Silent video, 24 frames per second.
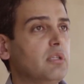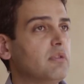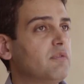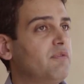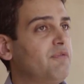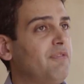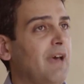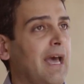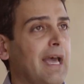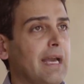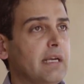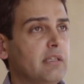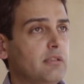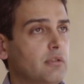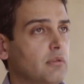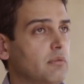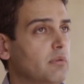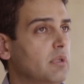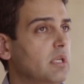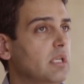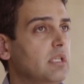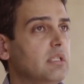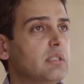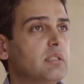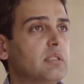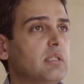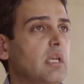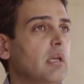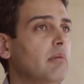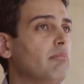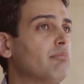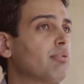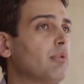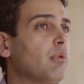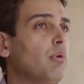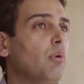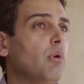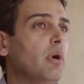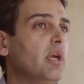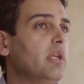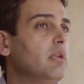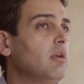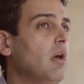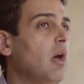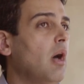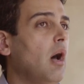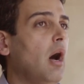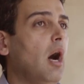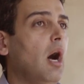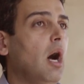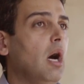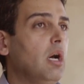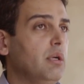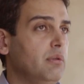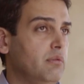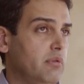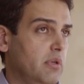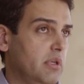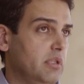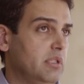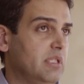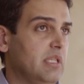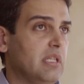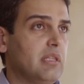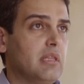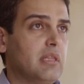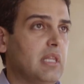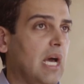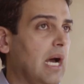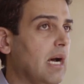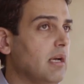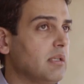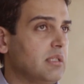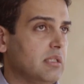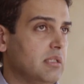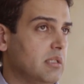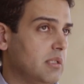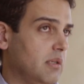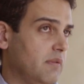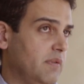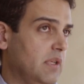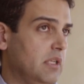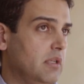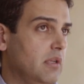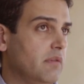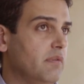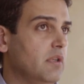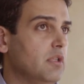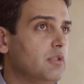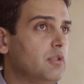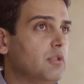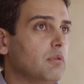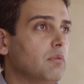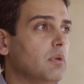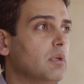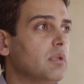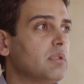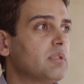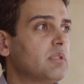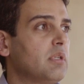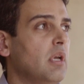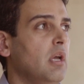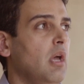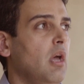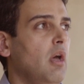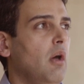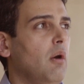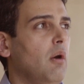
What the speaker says: built factories, employed hundreds and thousands of individuals.